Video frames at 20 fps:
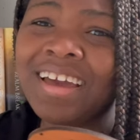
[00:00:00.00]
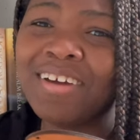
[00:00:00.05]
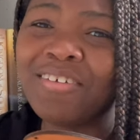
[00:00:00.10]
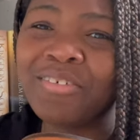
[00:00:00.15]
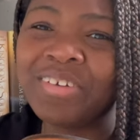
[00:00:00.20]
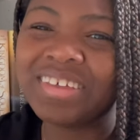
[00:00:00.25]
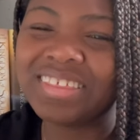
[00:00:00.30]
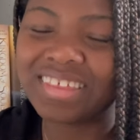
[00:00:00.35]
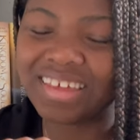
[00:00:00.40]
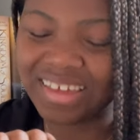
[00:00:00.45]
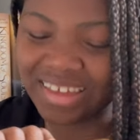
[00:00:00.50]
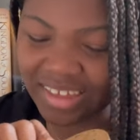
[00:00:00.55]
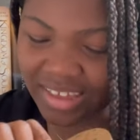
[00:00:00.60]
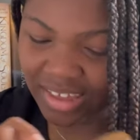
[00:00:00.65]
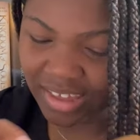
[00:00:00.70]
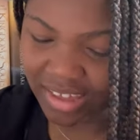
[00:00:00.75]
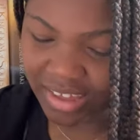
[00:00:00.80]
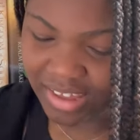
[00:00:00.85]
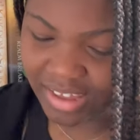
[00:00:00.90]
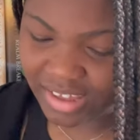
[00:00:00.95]
everything.
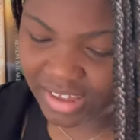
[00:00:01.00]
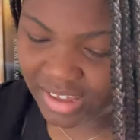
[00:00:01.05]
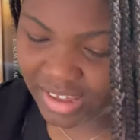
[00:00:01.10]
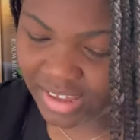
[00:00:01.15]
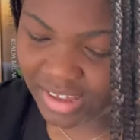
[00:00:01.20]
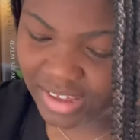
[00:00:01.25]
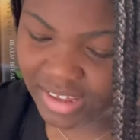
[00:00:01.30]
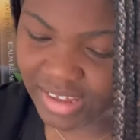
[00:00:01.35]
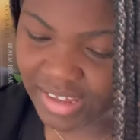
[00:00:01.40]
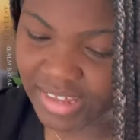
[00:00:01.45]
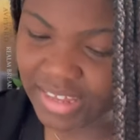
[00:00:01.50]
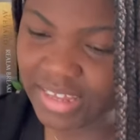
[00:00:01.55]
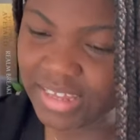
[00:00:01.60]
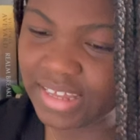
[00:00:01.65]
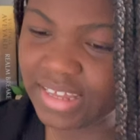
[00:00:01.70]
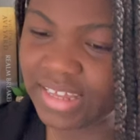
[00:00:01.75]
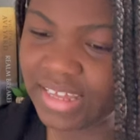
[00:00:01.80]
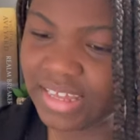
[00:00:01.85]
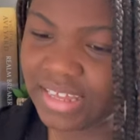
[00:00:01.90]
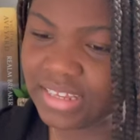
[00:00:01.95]
Uh,
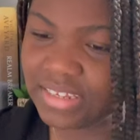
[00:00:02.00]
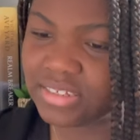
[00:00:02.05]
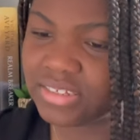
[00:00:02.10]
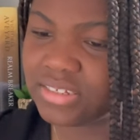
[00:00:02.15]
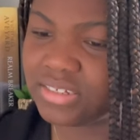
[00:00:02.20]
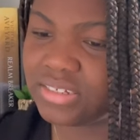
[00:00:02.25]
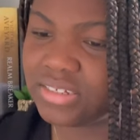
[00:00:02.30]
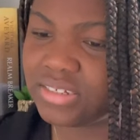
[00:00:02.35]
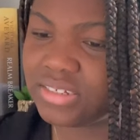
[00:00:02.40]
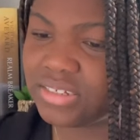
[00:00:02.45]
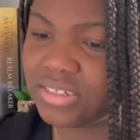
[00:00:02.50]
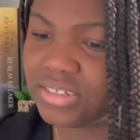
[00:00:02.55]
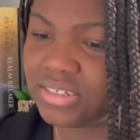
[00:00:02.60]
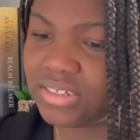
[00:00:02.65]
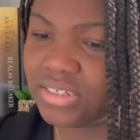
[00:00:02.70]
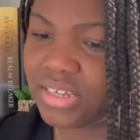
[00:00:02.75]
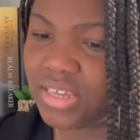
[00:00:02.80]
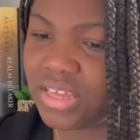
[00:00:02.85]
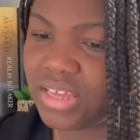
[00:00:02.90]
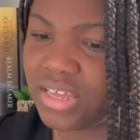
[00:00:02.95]
it,
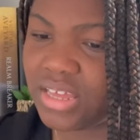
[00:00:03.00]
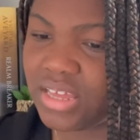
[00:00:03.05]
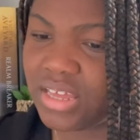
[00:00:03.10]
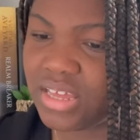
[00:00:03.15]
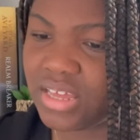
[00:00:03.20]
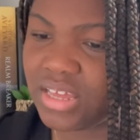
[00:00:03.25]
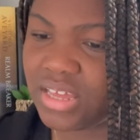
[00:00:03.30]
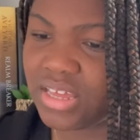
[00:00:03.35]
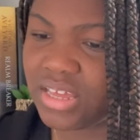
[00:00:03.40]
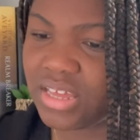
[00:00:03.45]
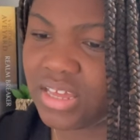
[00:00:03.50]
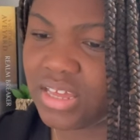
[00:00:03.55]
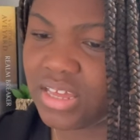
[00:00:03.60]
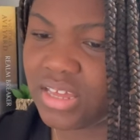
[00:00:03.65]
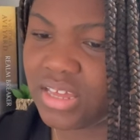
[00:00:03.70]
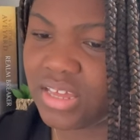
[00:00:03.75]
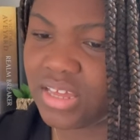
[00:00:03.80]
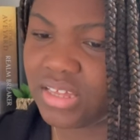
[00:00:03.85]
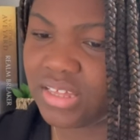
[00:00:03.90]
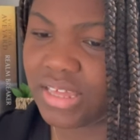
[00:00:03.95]

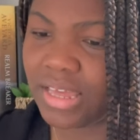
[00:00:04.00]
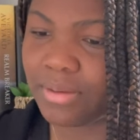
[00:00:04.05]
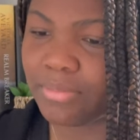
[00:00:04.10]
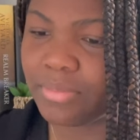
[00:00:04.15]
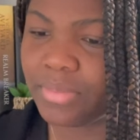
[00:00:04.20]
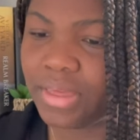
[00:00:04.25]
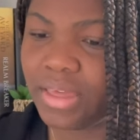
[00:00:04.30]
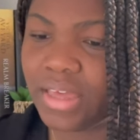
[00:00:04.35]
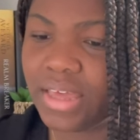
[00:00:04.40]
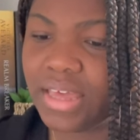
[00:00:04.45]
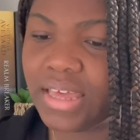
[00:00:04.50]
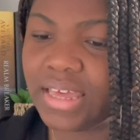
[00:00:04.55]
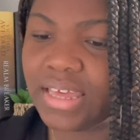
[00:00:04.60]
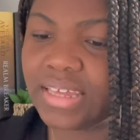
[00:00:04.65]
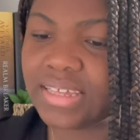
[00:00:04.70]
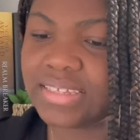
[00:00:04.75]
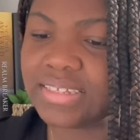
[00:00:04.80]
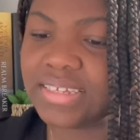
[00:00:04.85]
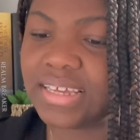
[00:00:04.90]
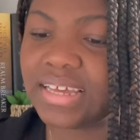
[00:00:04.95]
uh, yep,
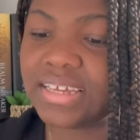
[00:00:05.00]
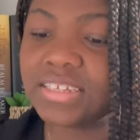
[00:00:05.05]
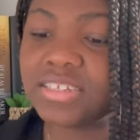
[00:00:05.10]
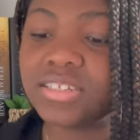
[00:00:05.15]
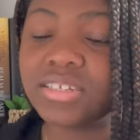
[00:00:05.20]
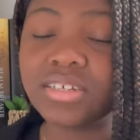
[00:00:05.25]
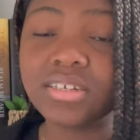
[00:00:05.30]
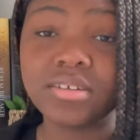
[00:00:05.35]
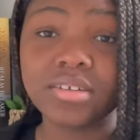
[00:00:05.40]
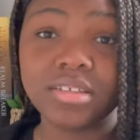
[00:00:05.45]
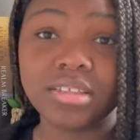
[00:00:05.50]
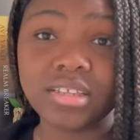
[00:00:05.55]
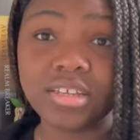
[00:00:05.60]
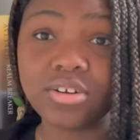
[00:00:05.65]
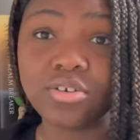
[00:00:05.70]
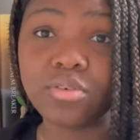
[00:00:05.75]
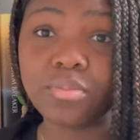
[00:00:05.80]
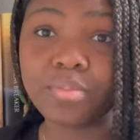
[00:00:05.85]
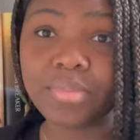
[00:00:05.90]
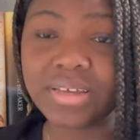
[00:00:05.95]
it says a
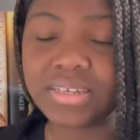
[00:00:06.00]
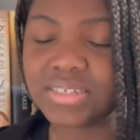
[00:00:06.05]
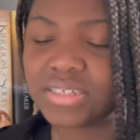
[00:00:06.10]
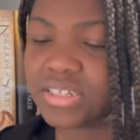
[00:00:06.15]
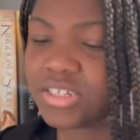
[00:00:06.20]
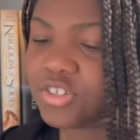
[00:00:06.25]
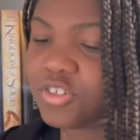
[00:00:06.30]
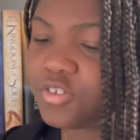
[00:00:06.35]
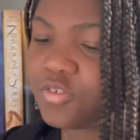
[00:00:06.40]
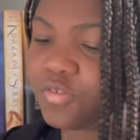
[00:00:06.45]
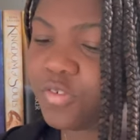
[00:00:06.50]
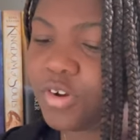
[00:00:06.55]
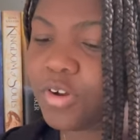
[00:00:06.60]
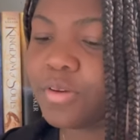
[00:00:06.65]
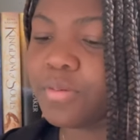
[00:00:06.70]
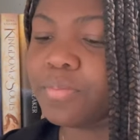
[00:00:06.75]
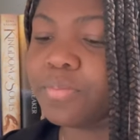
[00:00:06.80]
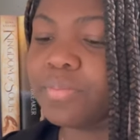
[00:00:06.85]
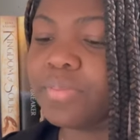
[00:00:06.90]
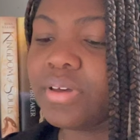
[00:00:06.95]
little message
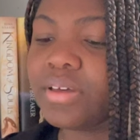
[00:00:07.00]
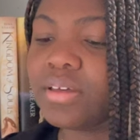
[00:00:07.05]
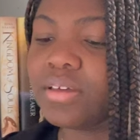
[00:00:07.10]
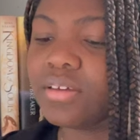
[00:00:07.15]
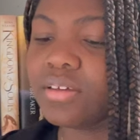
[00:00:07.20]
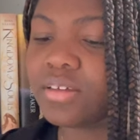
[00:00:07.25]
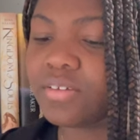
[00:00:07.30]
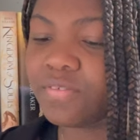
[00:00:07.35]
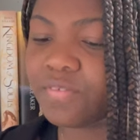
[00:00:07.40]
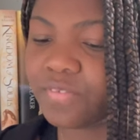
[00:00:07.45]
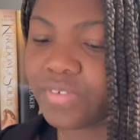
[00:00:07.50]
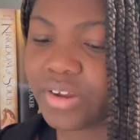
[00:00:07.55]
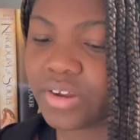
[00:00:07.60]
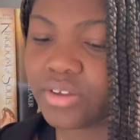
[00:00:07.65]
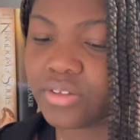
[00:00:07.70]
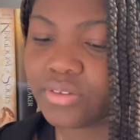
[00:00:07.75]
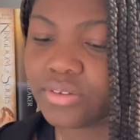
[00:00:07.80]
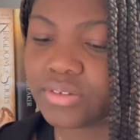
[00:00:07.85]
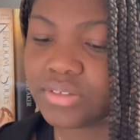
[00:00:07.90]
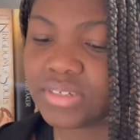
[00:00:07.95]
from Fairy
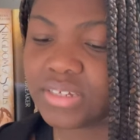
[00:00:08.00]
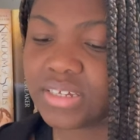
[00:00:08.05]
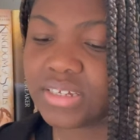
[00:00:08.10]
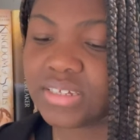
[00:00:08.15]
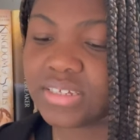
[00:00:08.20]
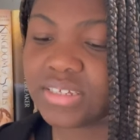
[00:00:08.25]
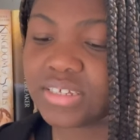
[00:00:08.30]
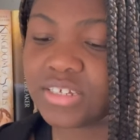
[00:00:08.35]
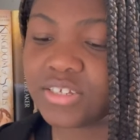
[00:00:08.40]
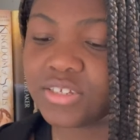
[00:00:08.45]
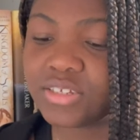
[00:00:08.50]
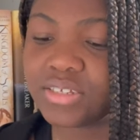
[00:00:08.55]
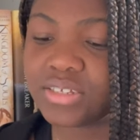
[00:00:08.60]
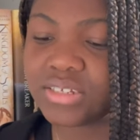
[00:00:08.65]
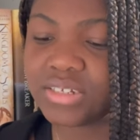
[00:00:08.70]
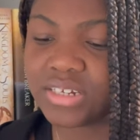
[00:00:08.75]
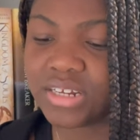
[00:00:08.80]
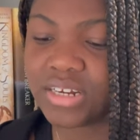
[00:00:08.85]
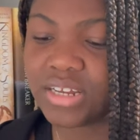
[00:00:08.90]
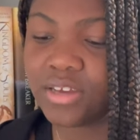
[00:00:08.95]
Loot says, this
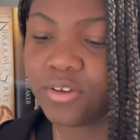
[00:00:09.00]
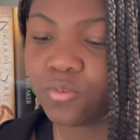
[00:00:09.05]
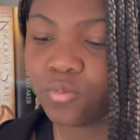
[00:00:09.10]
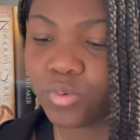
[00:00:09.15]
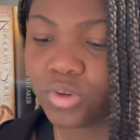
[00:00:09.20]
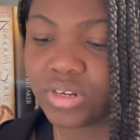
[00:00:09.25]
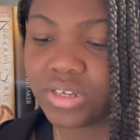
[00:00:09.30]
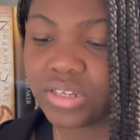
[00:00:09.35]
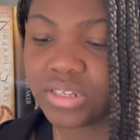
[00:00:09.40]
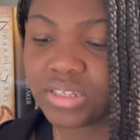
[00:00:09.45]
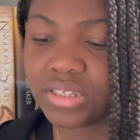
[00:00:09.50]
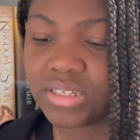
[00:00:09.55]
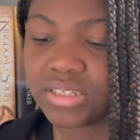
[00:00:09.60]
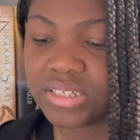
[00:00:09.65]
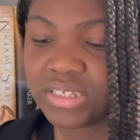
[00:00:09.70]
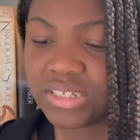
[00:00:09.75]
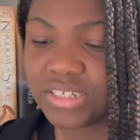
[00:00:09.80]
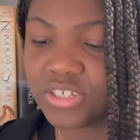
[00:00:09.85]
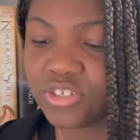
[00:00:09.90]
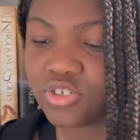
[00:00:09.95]
stunning wooden
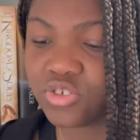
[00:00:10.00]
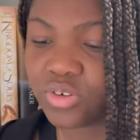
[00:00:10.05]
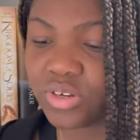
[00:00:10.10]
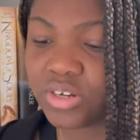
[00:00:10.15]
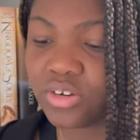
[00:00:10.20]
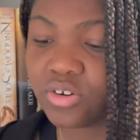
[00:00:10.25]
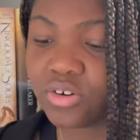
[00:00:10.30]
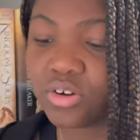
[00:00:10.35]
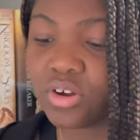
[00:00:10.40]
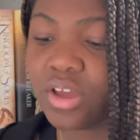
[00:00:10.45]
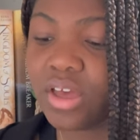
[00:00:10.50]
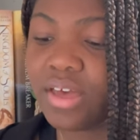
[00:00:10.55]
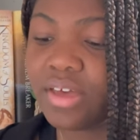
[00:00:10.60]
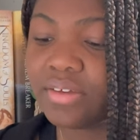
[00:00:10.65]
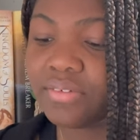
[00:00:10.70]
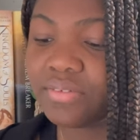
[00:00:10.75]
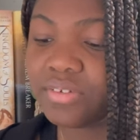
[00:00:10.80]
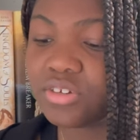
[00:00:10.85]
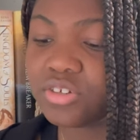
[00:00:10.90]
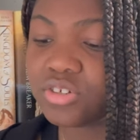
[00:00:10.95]
tea strainer
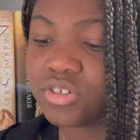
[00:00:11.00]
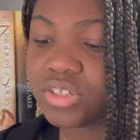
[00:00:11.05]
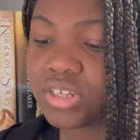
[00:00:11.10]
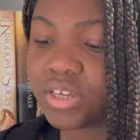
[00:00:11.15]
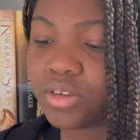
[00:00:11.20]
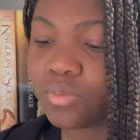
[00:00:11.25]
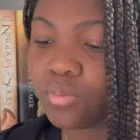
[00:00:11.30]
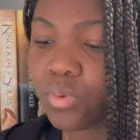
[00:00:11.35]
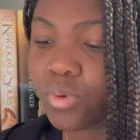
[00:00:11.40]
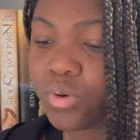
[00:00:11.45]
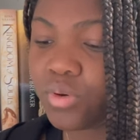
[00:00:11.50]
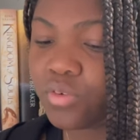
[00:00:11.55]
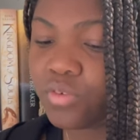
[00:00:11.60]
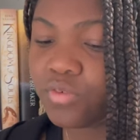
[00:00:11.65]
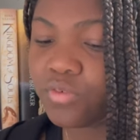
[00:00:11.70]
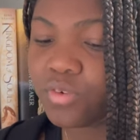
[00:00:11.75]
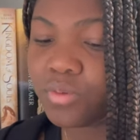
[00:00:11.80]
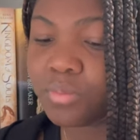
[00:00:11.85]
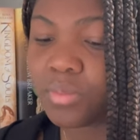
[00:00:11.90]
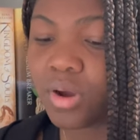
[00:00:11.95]
features a quote
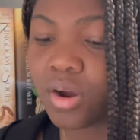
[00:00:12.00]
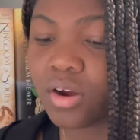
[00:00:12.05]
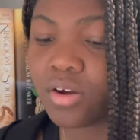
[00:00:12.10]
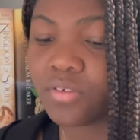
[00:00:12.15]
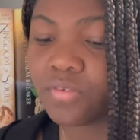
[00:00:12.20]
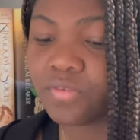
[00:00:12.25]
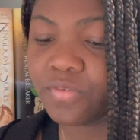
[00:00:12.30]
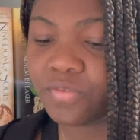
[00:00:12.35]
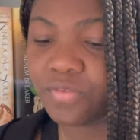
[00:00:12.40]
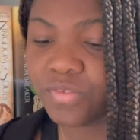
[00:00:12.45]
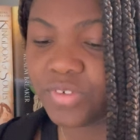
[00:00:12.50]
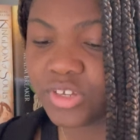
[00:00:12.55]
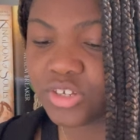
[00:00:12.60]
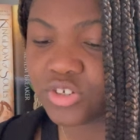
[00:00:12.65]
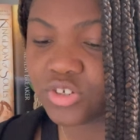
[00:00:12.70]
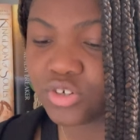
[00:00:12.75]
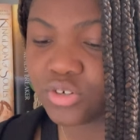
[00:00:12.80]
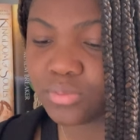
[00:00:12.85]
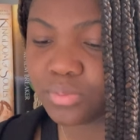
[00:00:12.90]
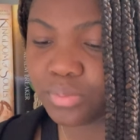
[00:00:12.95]
from our
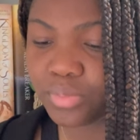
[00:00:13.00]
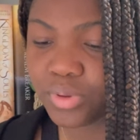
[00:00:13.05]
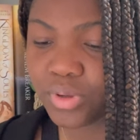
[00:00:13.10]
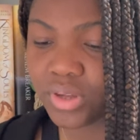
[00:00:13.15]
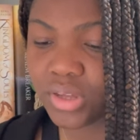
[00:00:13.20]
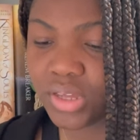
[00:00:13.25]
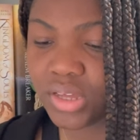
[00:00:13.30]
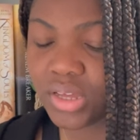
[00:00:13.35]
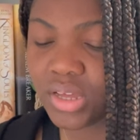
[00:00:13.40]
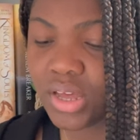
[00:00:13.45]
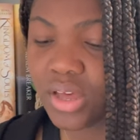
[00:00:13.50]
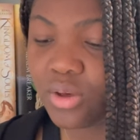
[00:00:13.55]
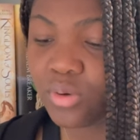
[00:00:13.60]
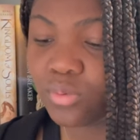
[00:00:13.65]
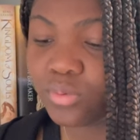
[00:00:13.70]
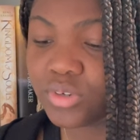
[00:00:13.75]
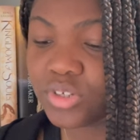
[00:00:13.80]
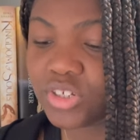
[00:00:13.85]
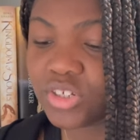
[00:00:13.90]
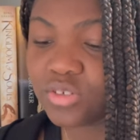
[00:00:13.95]
featured book,
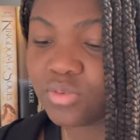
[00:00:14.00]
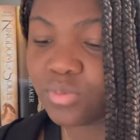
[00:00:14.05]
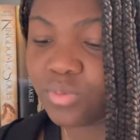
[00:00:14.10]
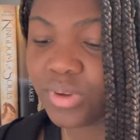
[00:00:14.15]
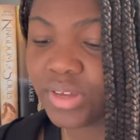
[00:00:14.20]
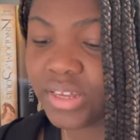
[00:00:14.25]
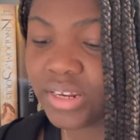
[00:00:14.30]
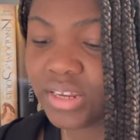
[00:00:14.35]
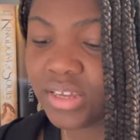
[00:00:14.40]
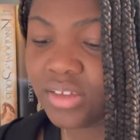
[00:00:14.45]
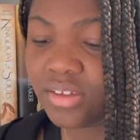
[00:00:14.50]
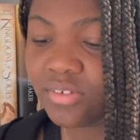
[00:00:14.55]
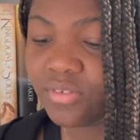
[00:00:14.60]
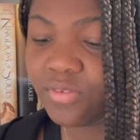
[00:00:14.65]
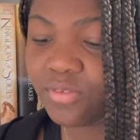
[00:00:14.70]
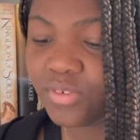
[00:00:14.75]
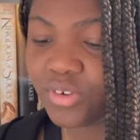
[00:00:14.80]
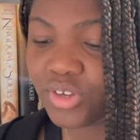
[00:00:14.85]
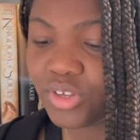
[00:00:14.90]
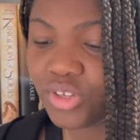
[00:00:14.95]
which is waiting
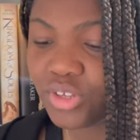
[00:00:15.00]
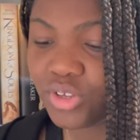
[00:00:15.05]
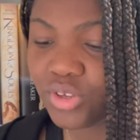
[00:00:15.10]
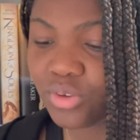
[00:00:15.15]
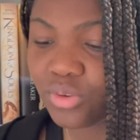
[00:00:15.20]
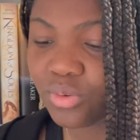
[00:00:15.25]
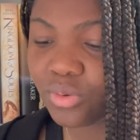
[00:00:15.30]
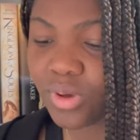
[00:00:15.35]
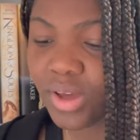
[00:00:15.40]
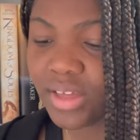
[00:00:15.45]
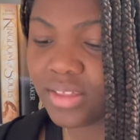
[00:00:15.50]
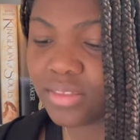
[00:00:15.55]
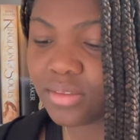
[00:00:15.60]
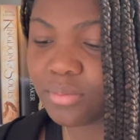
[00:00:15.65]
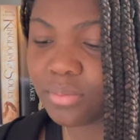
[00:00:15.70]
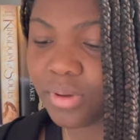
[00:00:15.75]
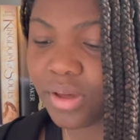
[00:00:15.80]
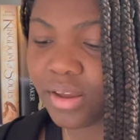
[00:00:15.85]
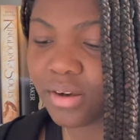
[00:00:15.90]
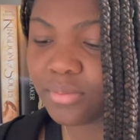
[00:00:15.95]
for you at the
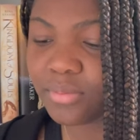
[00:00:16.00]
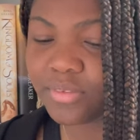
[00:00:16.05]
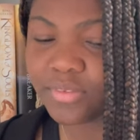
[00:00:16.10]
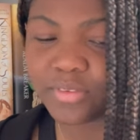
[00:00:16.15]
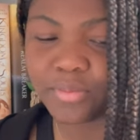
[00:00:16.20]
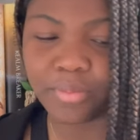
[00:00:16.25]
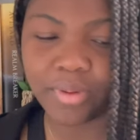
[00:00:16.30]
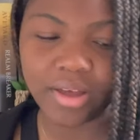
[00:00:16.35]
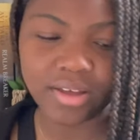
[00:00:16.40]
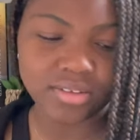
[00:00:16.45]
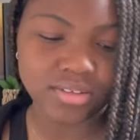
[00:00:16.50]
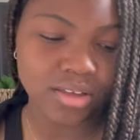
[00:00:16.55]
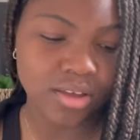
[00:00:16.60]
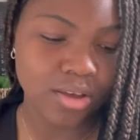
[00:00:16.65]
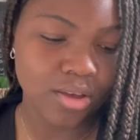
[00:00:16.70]
bottom of the box.